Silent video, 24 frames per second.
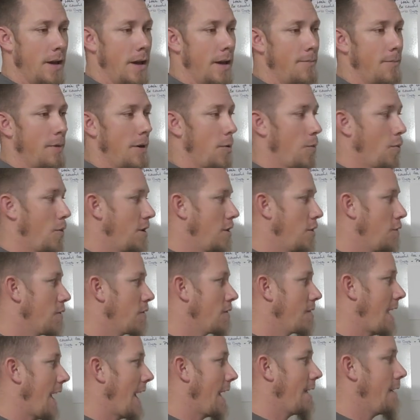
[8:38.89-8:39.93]
but when you
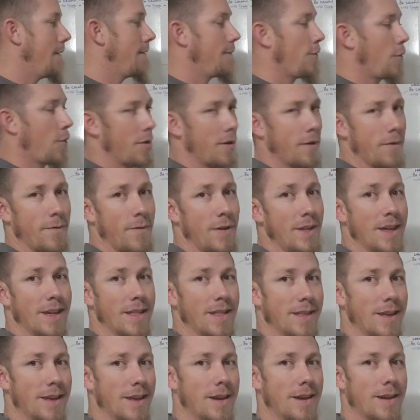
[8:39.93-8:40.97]
sign up for the affiliate
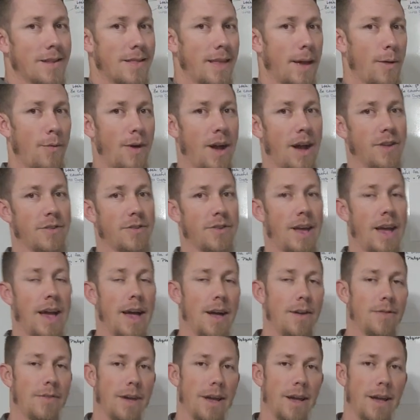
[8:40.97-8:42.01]
link, they will actually
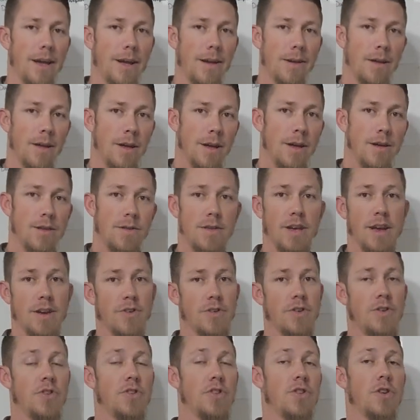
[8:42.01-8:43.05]
have a
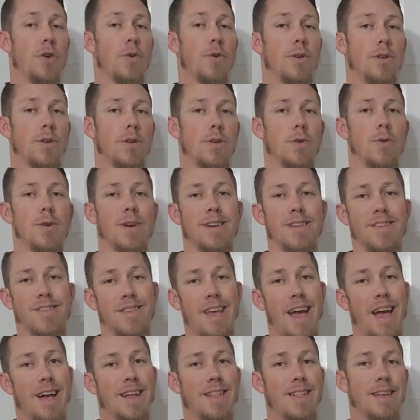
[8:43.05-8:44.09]
section showing you
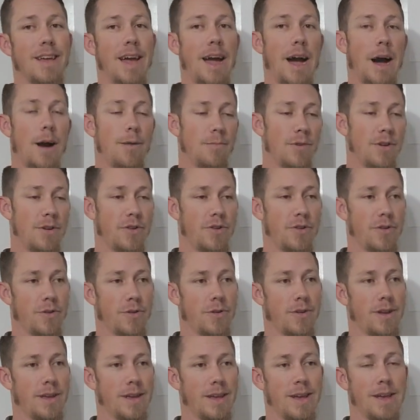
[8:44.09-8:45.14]
exactly how much you're
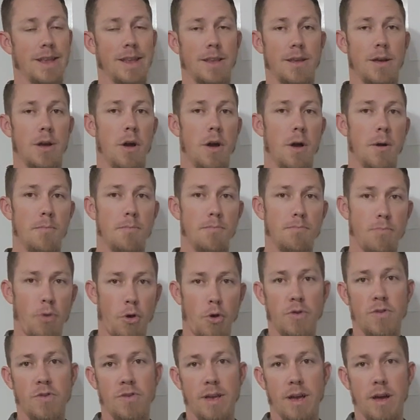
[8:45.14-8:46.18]
going to get
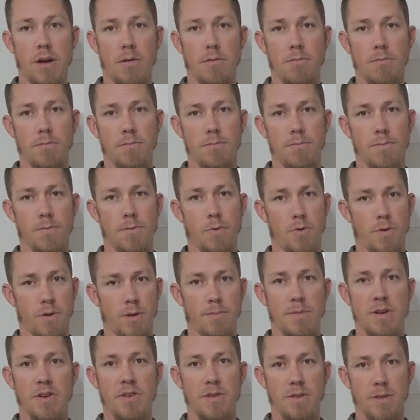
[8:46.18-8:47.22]
per sale for
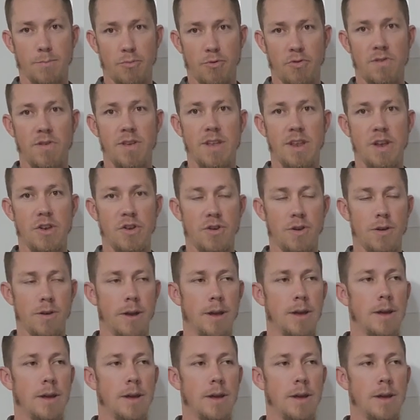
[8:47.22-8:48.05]
commission, the percentage,